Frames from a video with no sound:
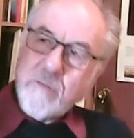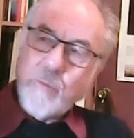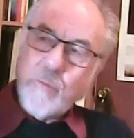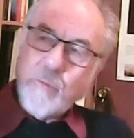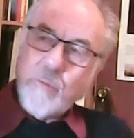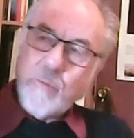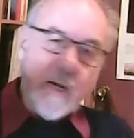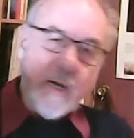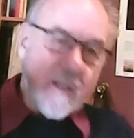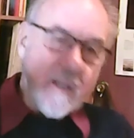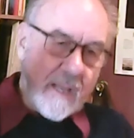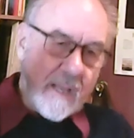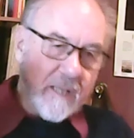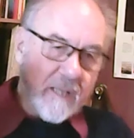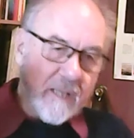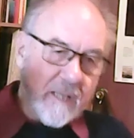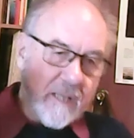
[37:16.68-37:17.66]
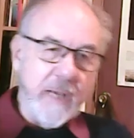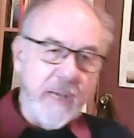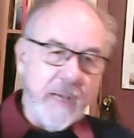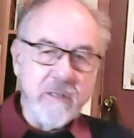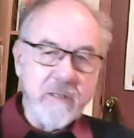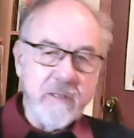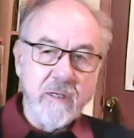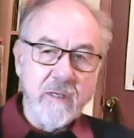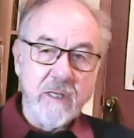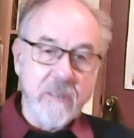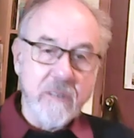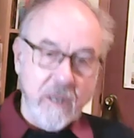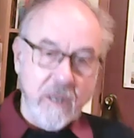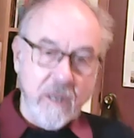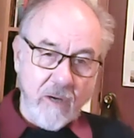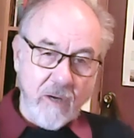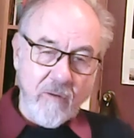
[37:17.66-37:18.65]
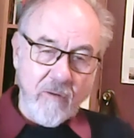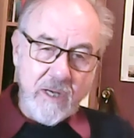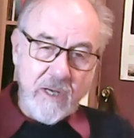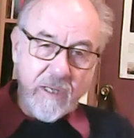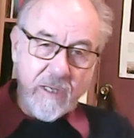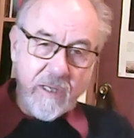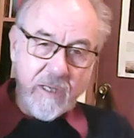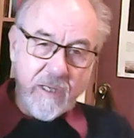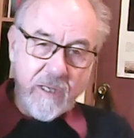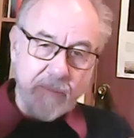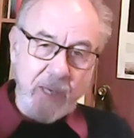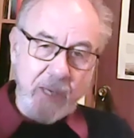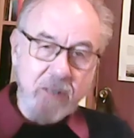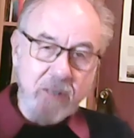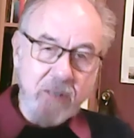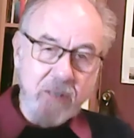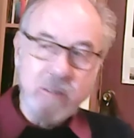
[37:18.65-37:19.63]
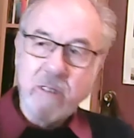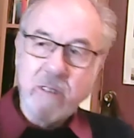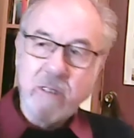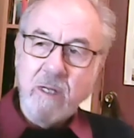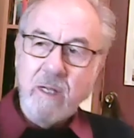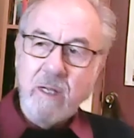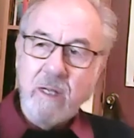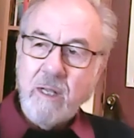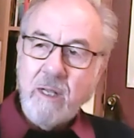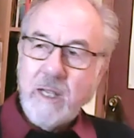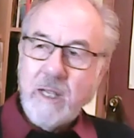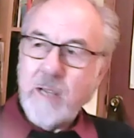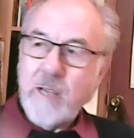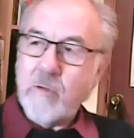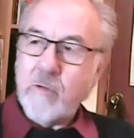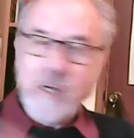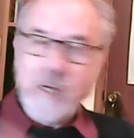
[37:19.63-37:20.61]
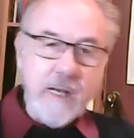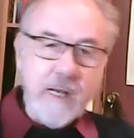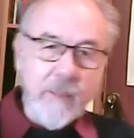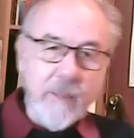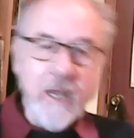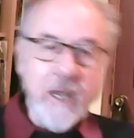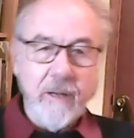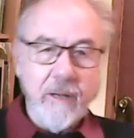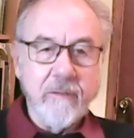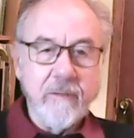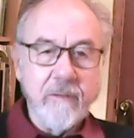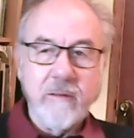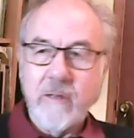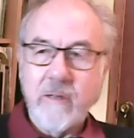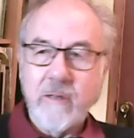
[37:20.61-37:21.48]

put into that space and it's a decreasing space, he will clean them out. You know,